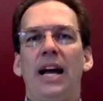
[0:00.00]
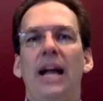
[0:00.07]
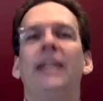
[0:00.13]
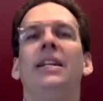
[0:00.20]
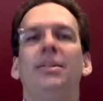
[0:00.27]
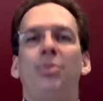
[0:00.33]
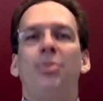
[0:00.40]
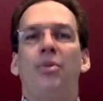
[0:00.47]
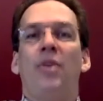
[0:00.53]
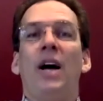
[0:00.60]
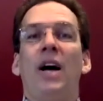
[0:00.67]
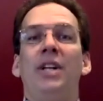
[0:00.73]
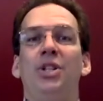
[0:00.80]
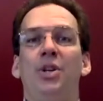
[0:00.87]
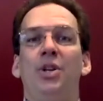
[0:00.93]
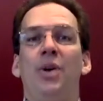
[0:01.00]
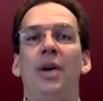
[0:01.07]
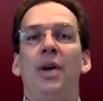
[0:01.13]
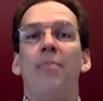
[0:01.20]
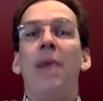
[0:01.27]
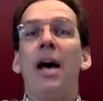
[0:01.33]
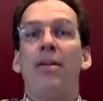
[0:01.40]
I can provide you
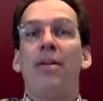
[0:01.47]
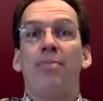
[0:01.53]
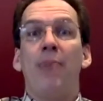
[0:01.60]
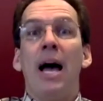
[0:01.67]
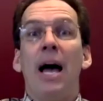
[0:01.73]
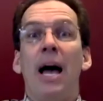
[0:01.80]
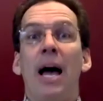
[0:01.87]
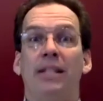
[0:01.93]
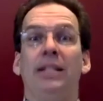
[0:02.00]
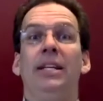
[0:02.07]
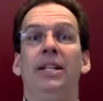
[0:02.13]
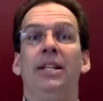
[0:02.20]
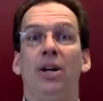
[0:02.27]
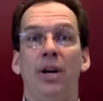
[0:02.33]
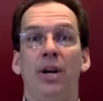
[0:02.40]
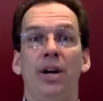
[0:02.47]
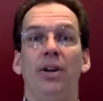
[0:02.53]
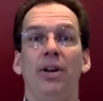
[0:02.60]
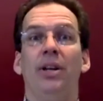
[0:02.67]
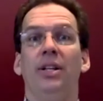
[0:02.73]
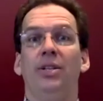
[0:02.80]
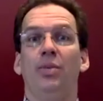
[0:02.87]
a mathematically
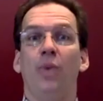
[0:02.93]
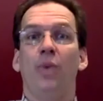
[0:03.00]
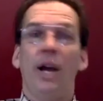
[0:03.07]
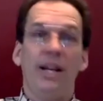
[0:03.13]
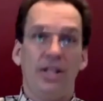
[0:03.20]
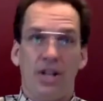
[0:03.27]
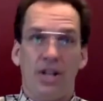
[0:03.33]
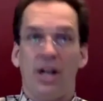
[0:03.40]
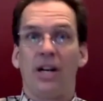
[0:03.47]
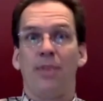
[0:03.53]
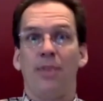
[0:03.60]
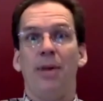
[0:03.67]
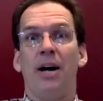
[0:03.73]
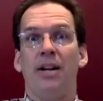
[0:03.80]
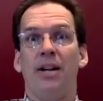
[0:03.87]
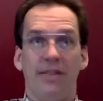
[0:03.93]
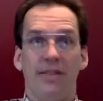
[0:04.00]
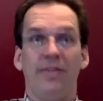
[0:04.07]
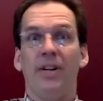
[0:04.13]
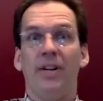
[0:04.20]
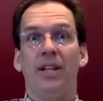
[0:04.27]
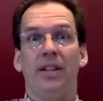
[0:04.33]
coherent way to talk about
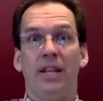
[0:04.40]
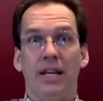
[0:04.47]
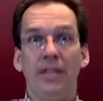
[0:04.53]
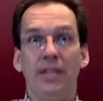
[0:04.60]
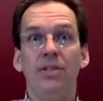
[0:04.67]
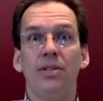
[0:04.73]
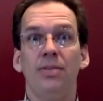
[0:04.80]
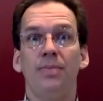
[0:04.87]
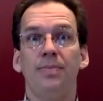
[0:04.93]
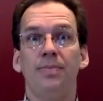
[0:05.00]
infinite things.